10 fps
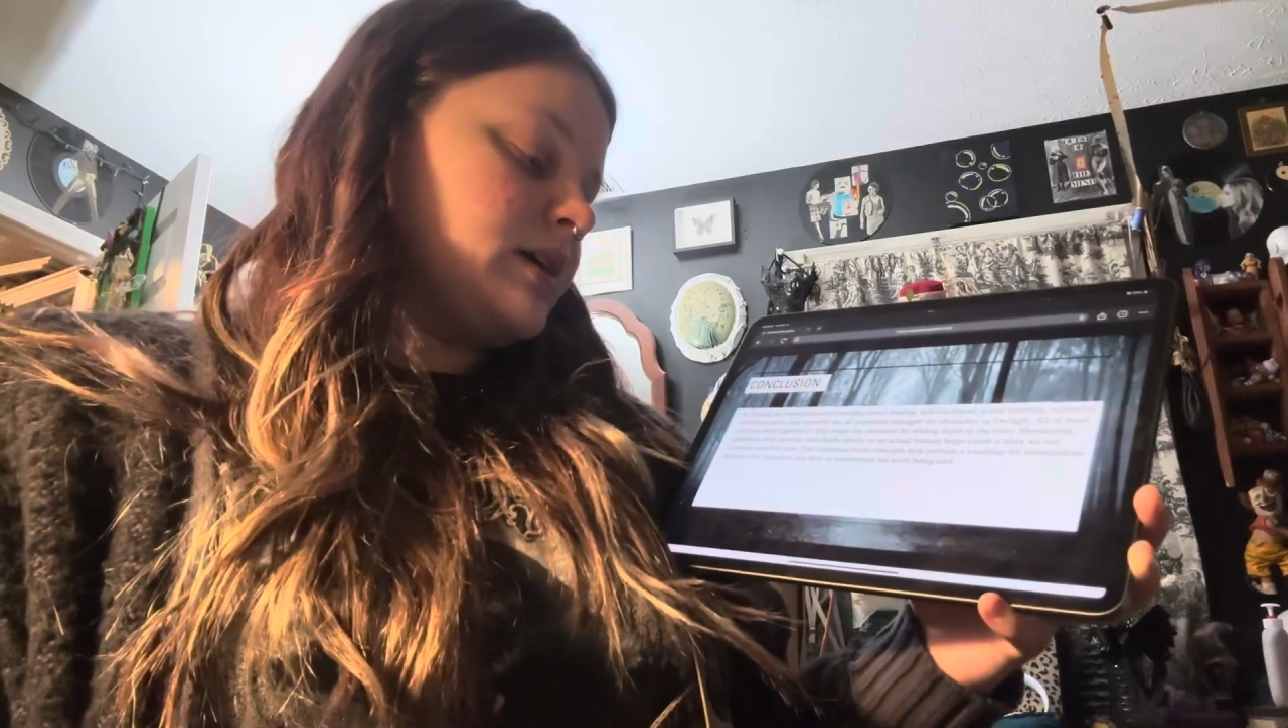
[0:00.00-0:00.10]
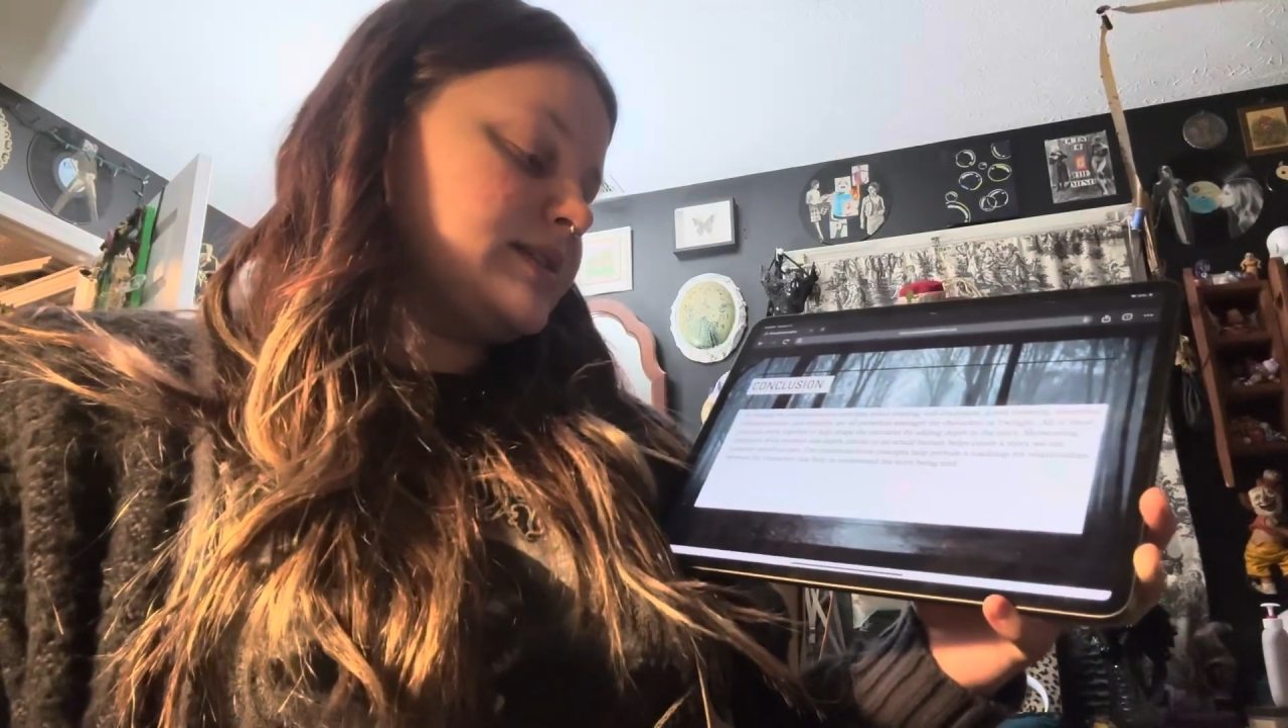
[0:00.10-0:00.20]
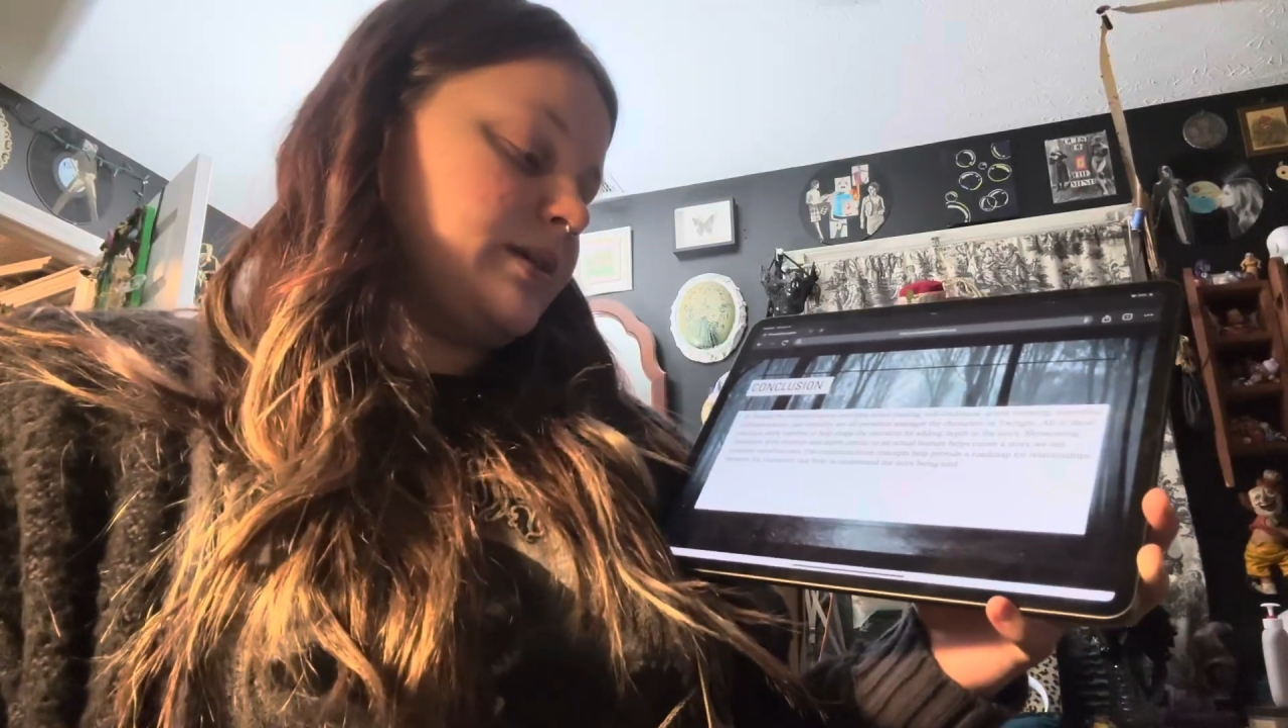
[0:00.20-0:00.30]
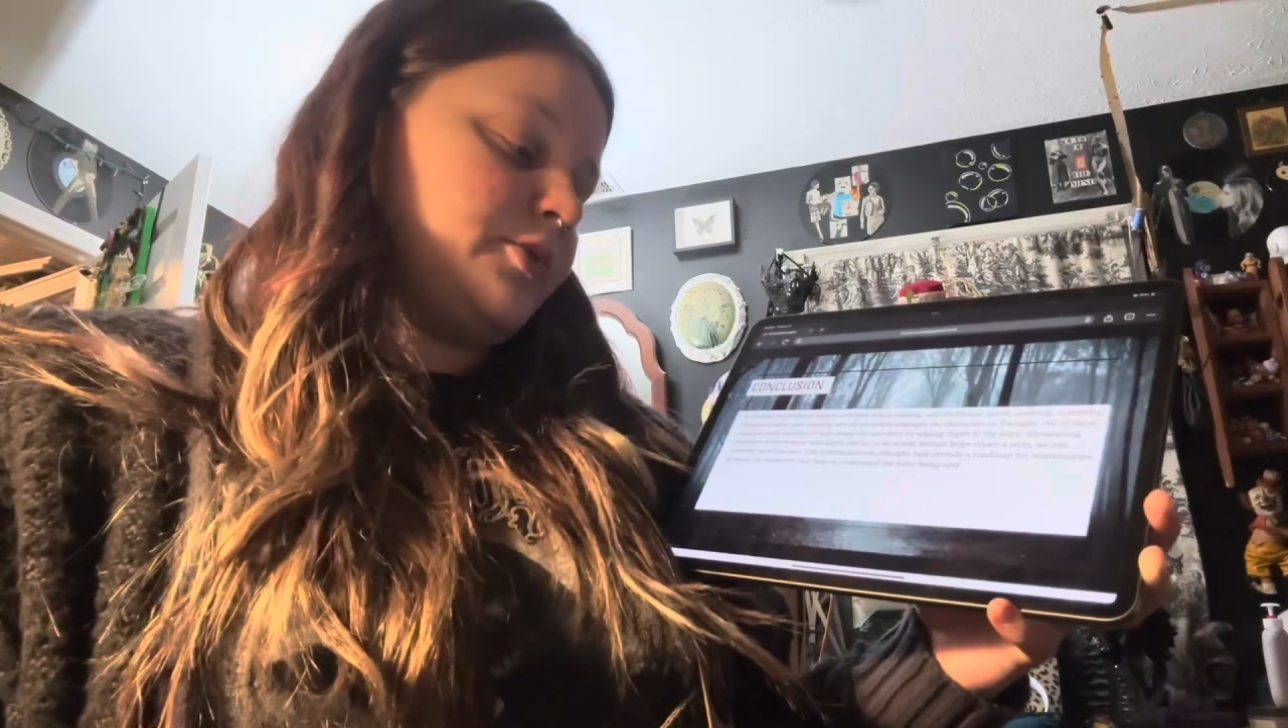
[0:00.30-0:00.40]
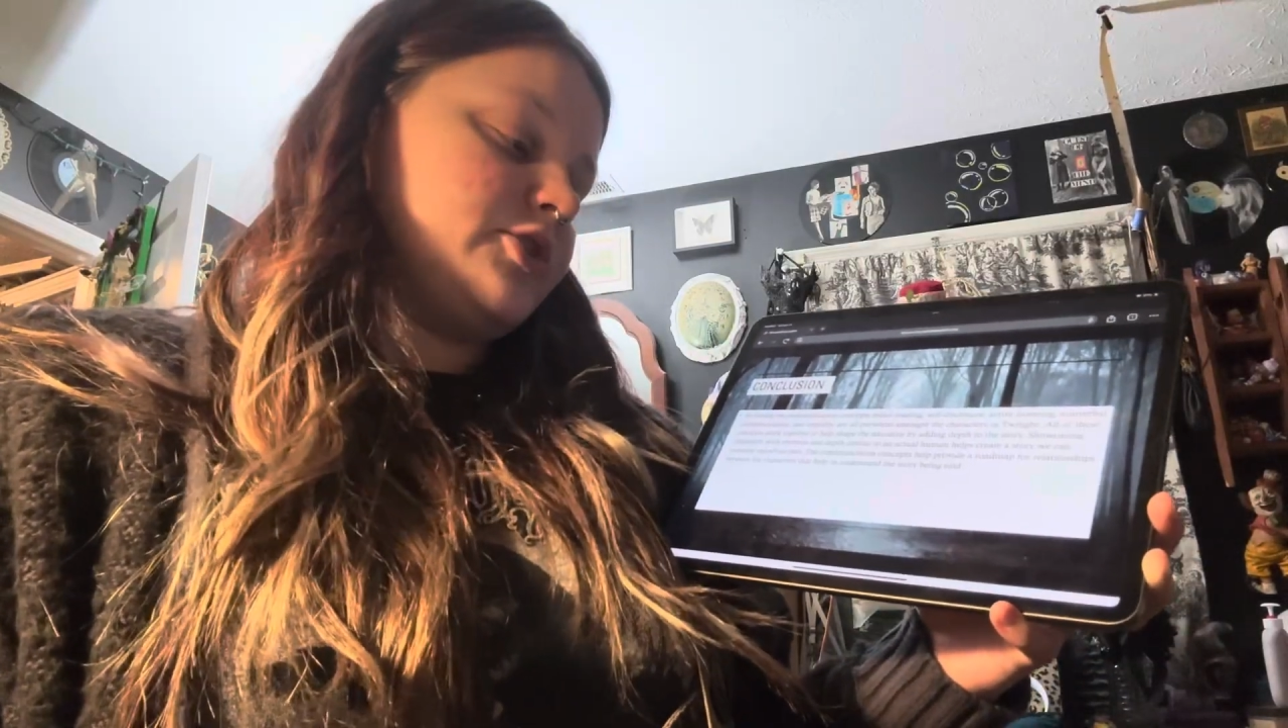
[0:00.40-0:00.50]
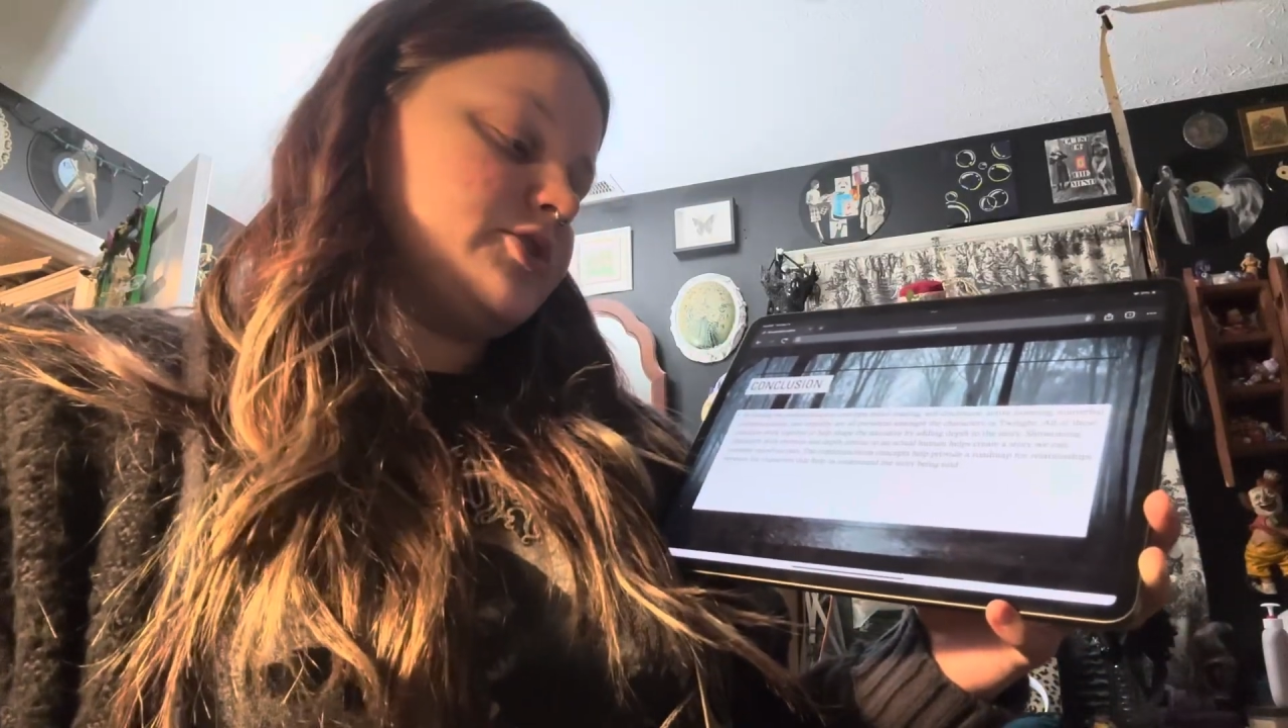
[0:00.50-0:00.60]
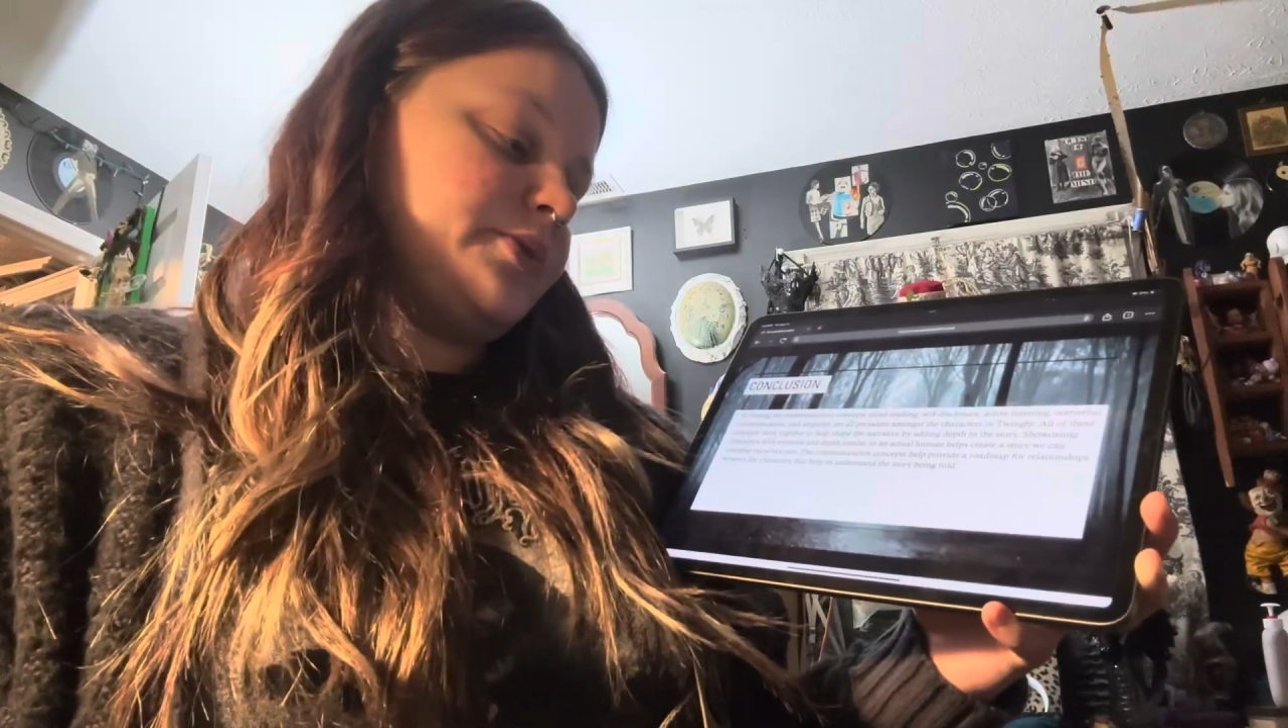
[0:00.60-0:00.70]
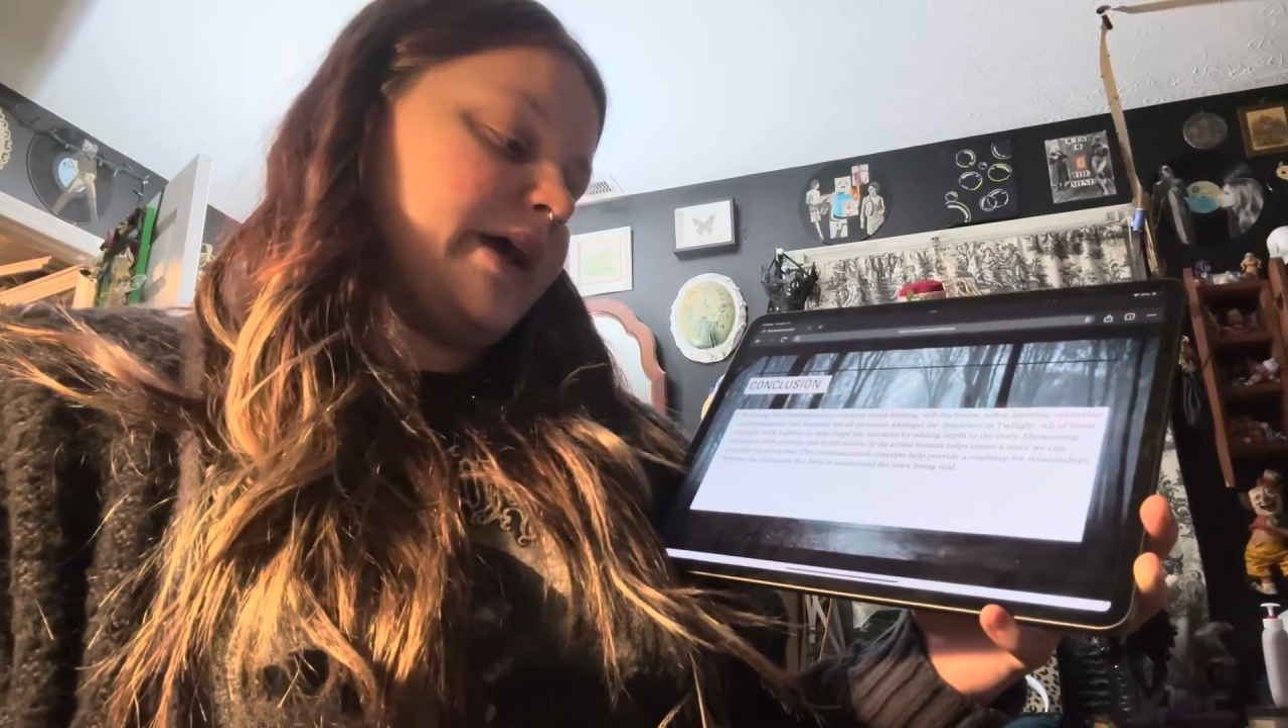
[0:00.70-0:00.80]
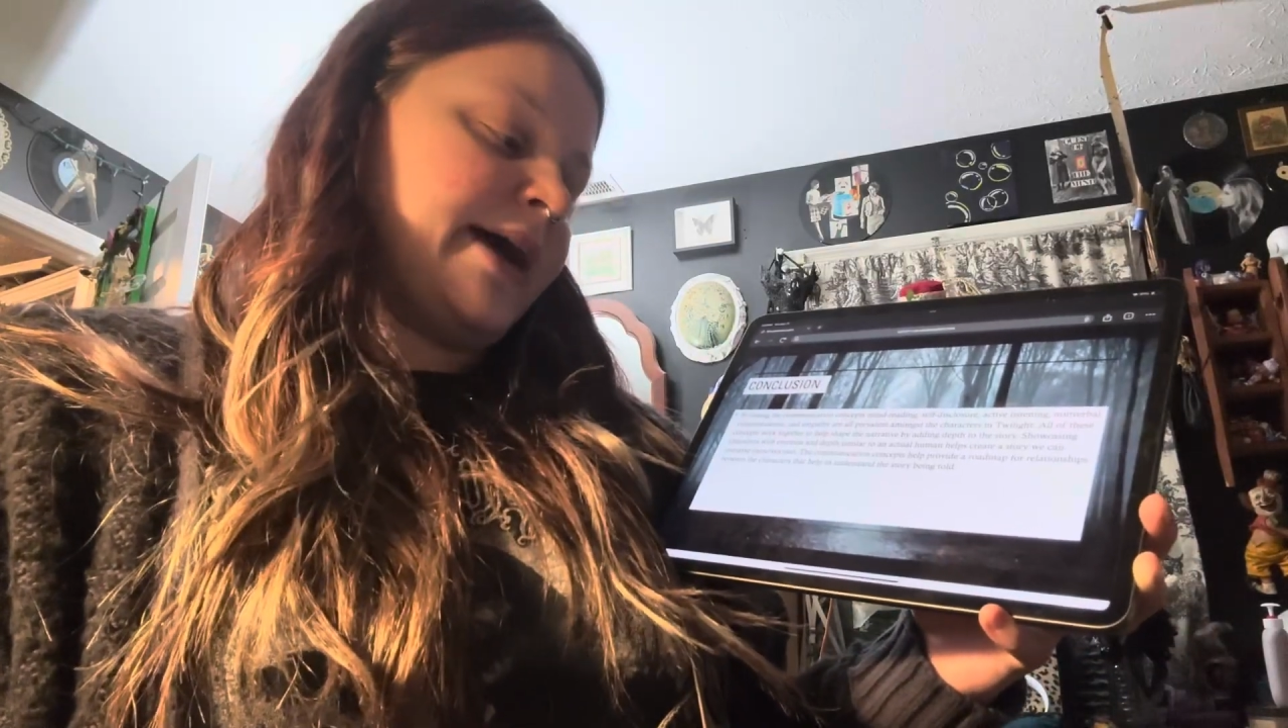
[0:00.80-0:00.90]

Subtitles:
similar to an